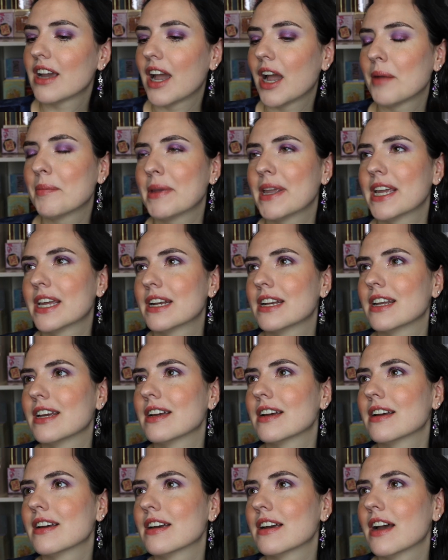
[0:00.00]
I mean,
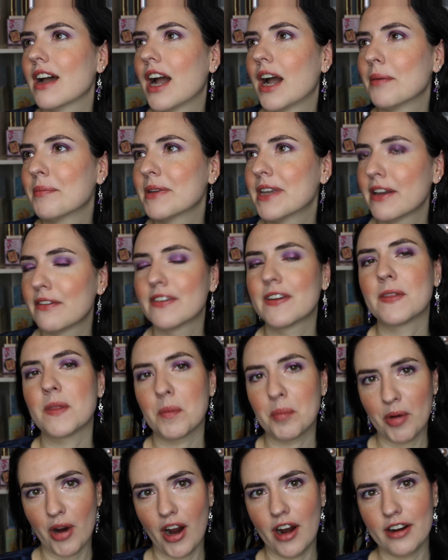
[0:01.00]
I'm giving the
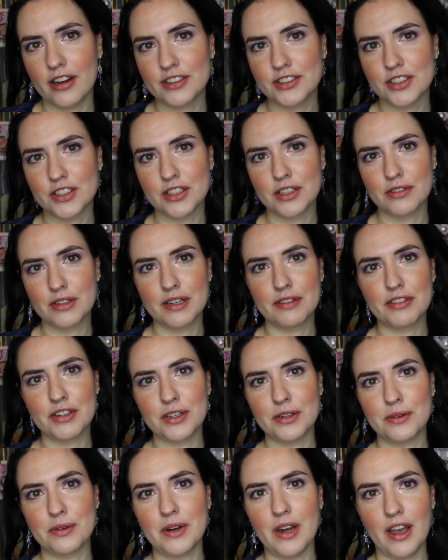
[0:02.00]
products a good
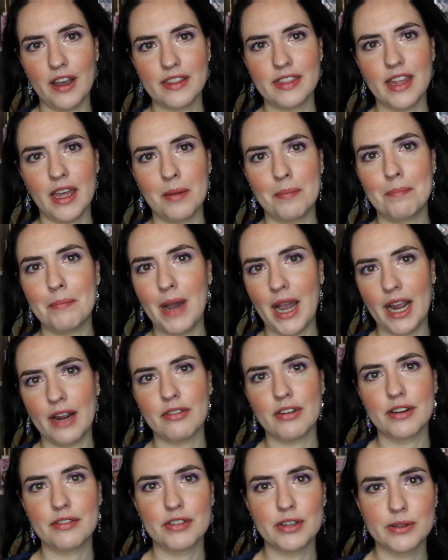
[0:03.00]
review, not that my
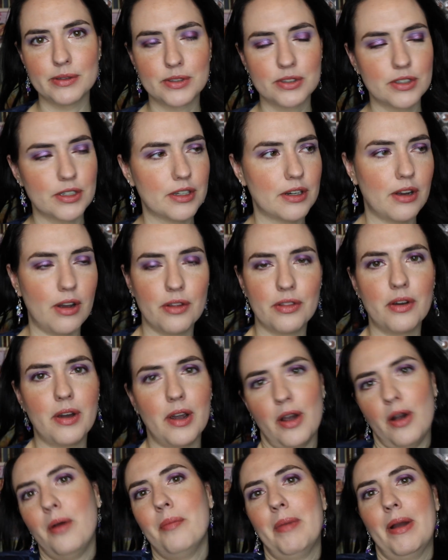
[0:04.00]
review is good. Although I
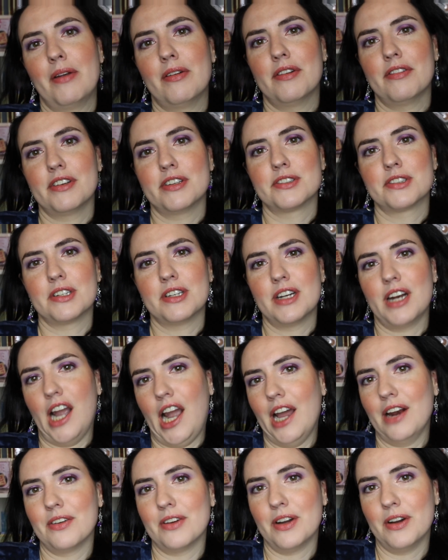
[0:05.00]
hope my review is good.
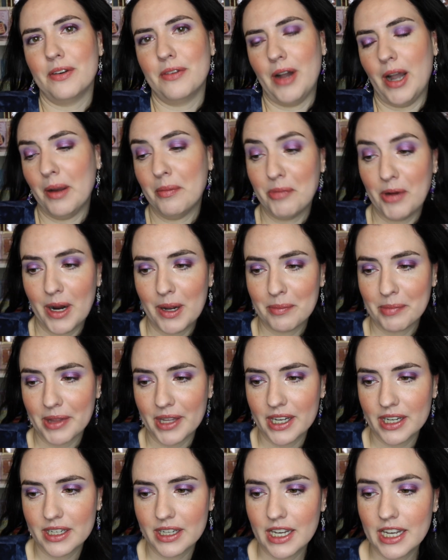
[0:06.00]
I don't know. I'm
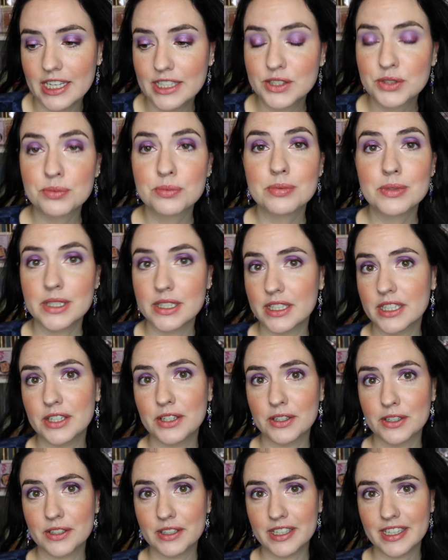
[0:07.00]
rambling. It's really
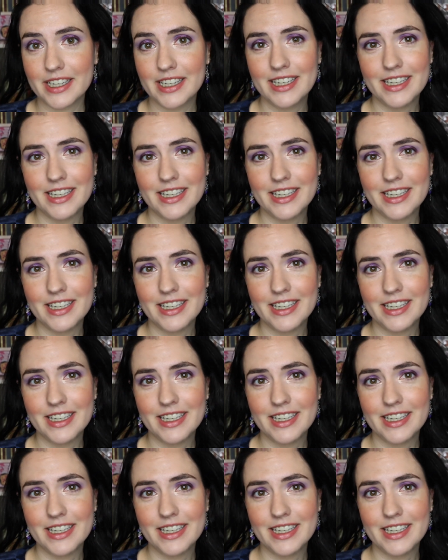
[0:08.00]
early.